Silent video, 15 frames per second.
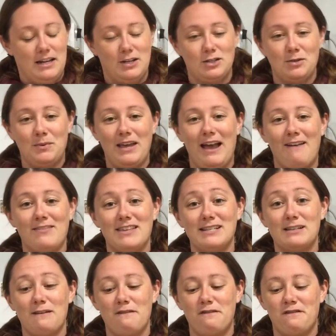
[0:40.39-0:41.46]
So we have
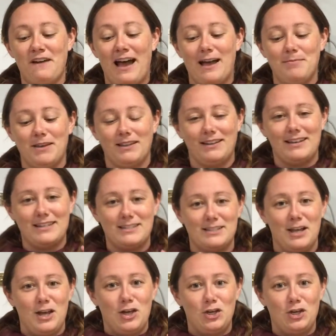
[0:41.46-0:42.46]
these fabulous,